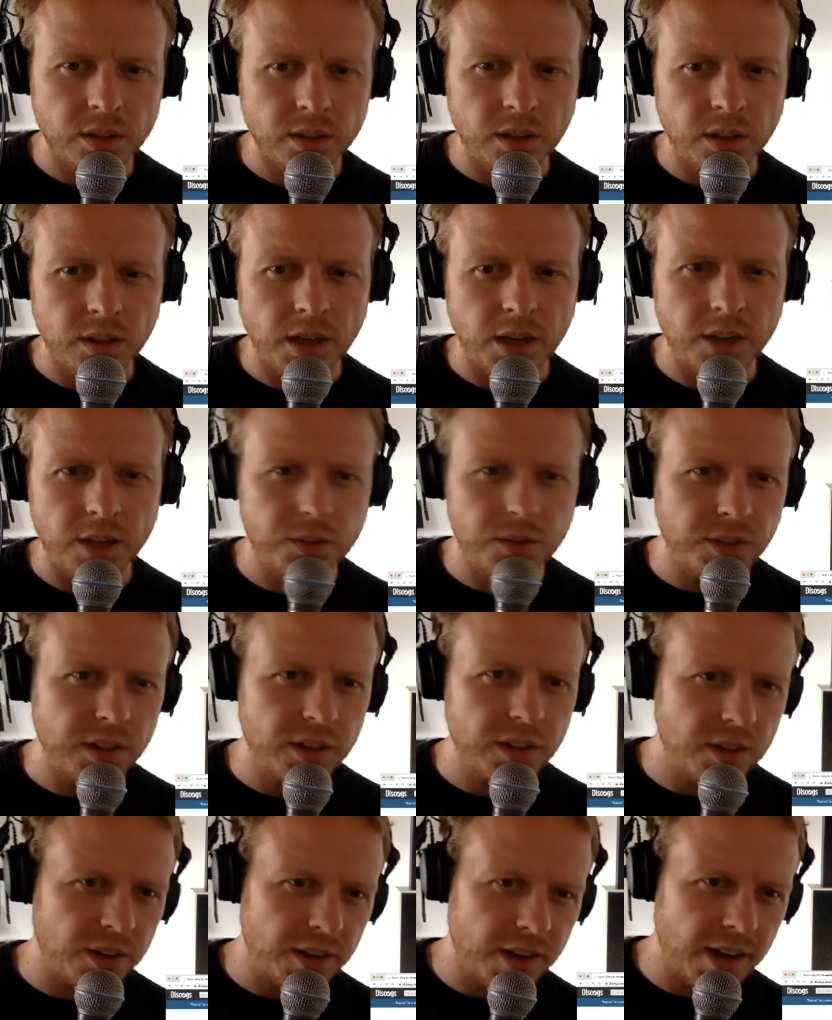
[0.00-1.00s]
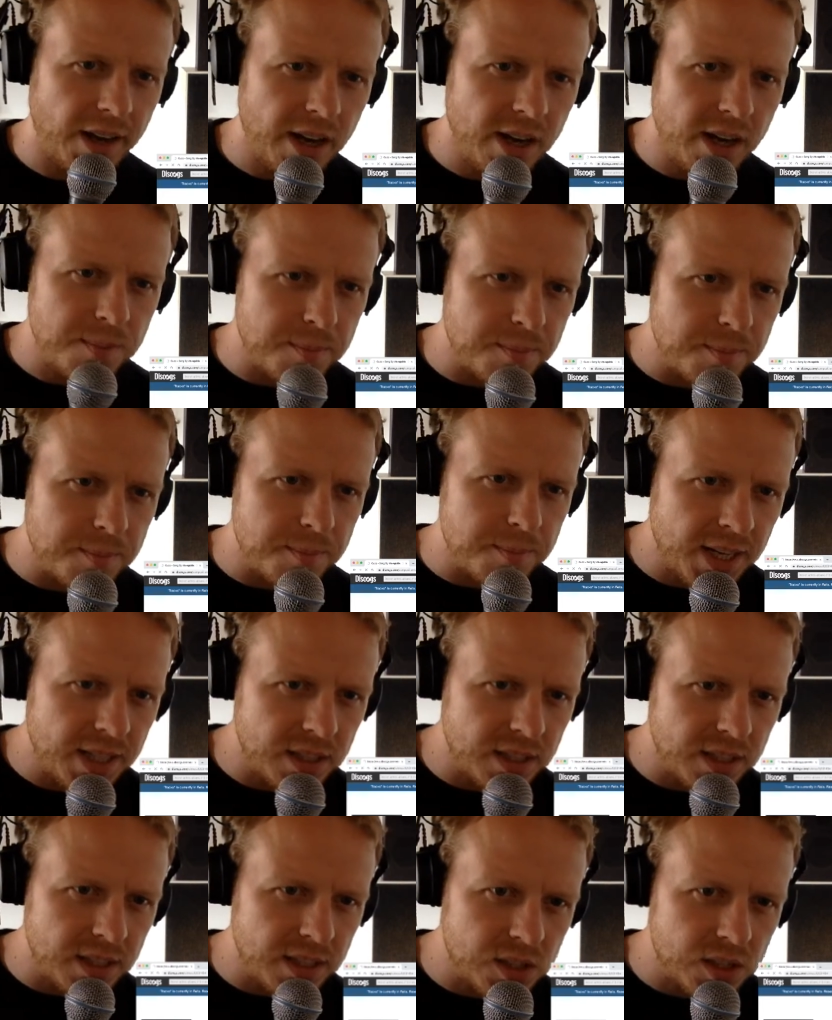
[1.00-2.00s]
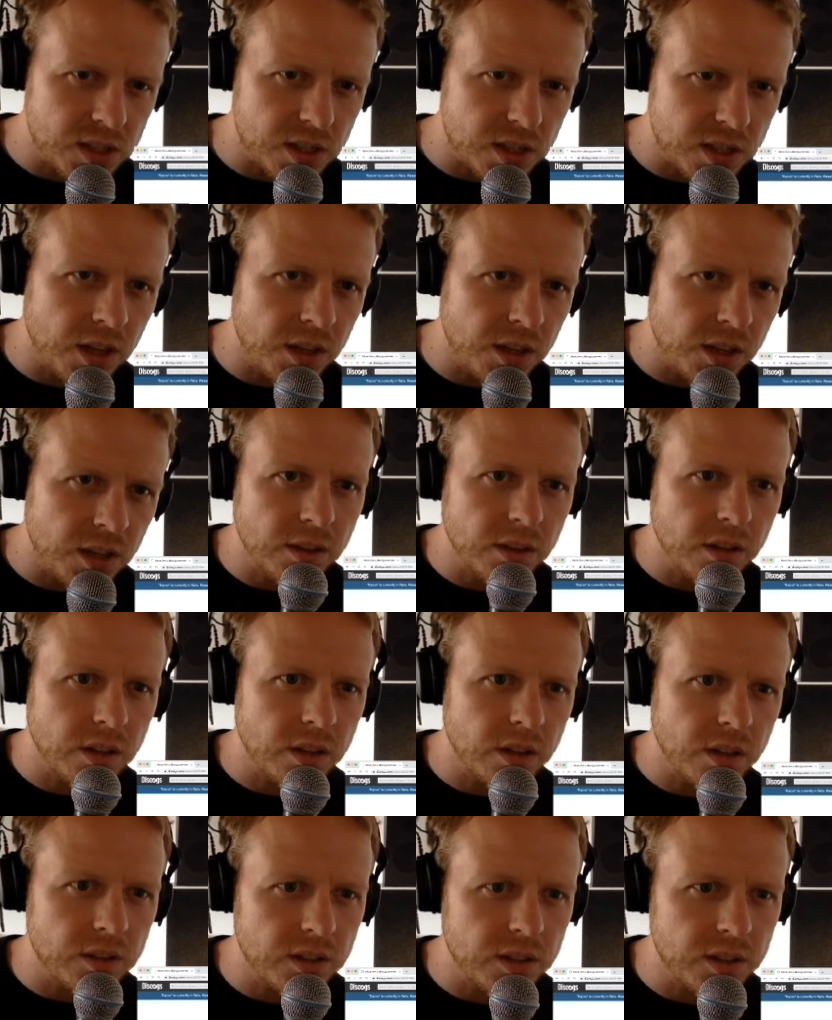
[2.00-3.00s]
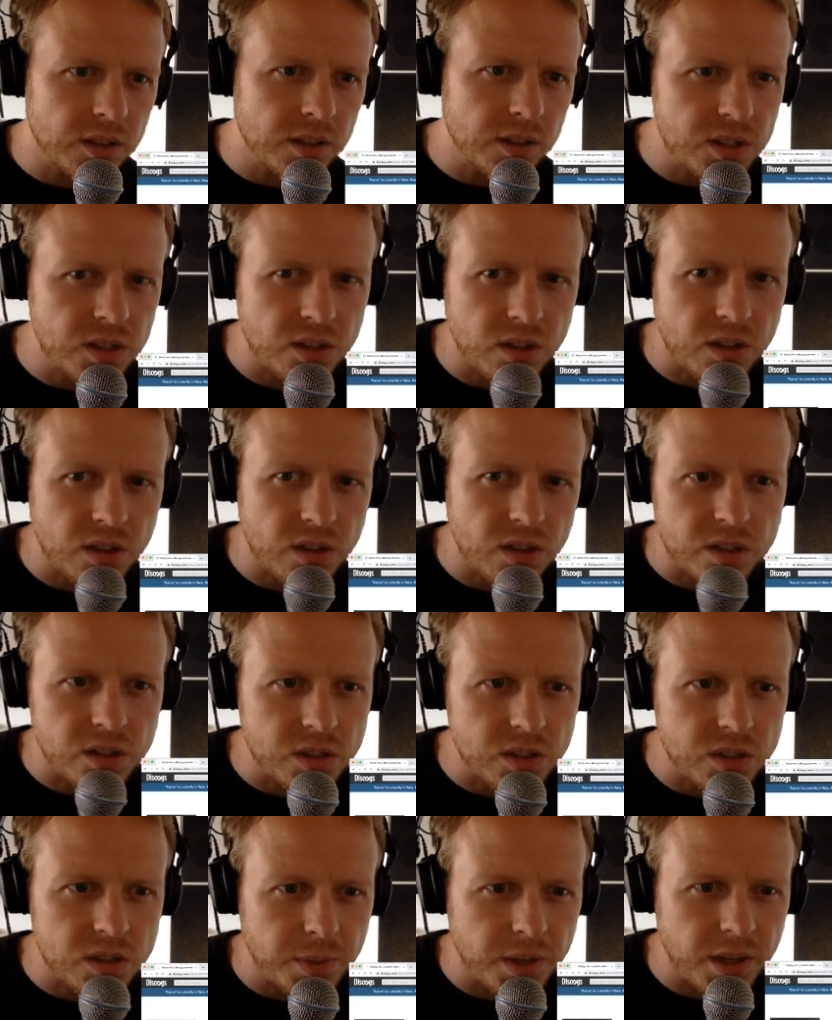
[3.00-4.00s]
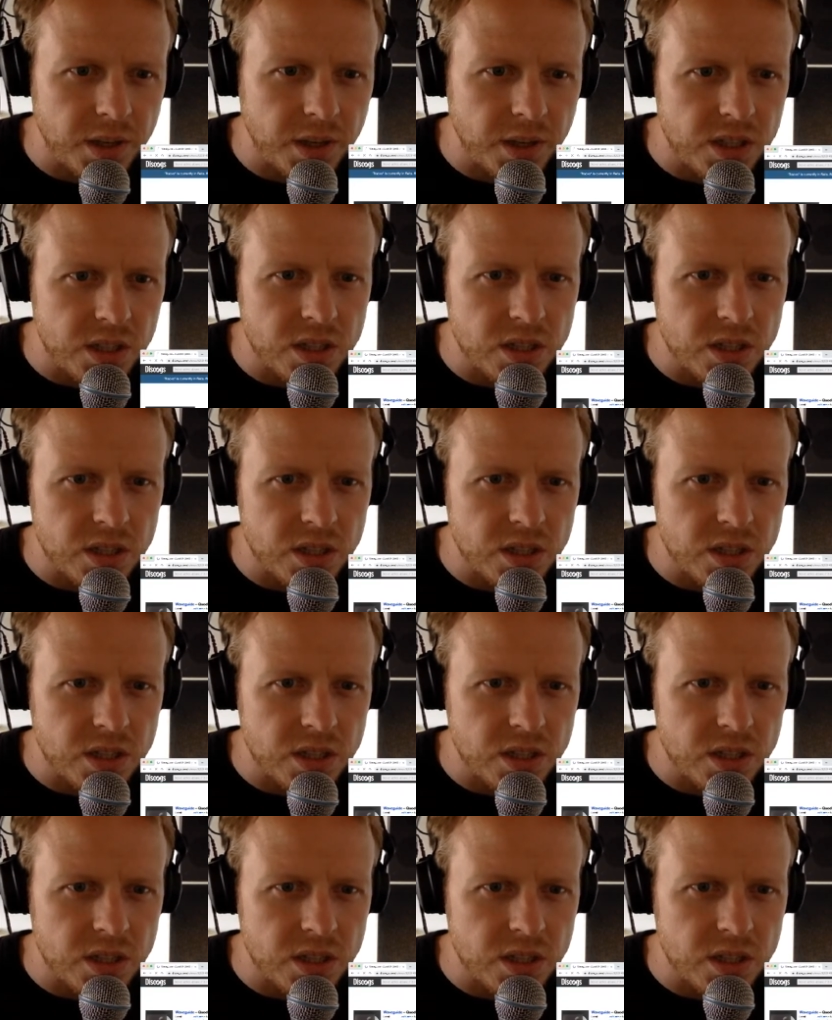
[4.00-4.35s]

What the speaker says: I don't think there are any minutes on the Discogs page.